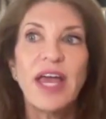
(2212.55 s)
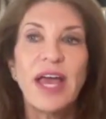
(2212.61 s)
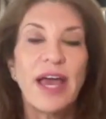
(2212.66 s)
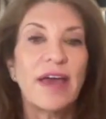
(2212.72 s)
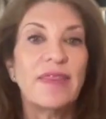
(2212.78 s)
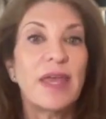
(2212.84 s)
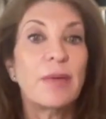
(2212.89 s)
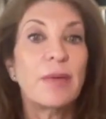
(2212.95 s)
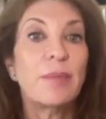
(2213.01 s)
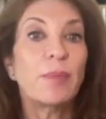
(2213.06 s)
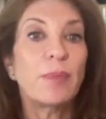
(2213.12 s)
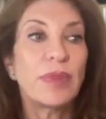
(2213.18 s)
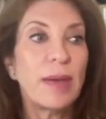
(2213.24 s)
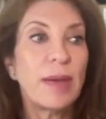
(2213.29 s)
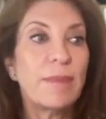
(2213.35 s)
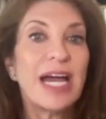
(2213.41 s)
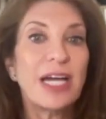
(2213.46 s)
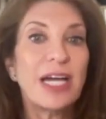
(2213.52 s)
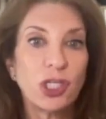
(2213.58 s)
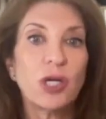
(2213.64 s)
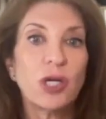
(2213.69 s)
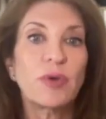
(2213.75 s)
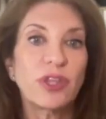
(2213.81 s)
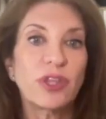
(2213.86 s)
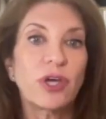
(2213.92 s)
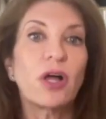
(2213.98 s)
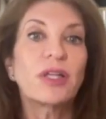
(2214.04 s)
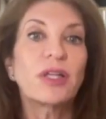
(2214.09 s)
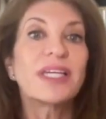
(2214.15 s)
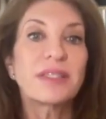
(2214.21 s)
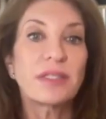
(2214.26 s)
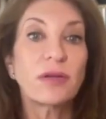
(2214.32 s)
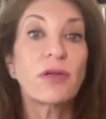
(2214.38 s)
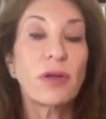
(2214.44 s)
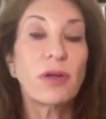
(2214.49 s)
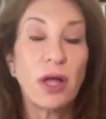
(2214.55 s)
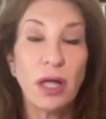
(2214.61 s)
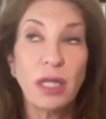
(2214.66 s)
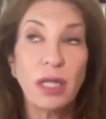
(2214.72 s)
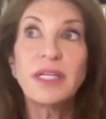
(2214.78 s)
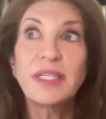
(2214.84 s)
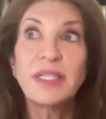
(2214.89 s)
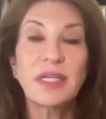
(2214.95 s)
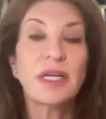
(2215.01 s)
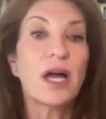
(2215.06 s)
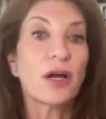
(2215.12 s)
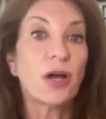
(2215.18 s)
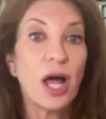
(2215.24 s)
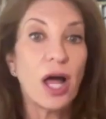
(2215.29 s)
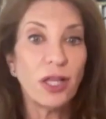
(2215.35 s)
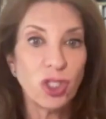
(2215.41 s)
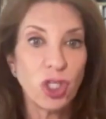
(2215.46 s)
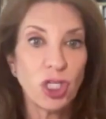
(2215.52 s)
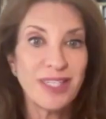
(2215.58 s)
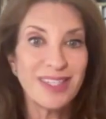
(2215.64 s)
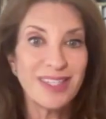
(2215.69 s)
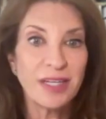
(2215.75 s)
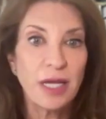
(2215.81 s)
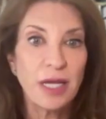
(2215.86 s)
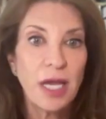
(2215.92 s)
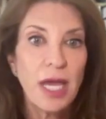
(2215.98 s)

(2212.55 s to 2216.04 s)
and they matched her with a holistic oncologist.